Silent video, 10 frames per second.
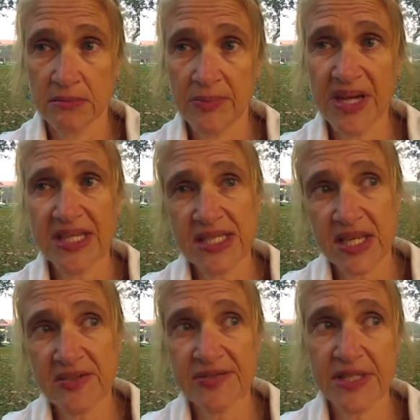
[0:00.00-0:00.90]
By
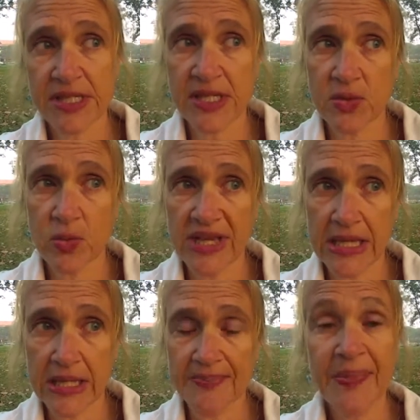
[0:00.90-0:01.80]
itself, it's a little
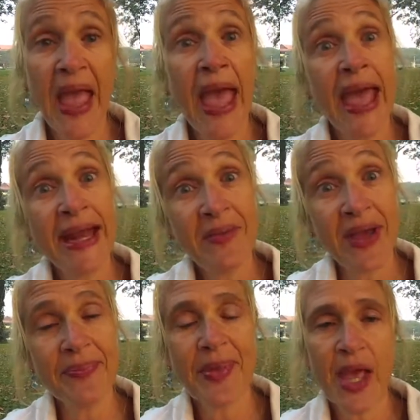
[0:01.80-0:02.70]
weak. Anyway,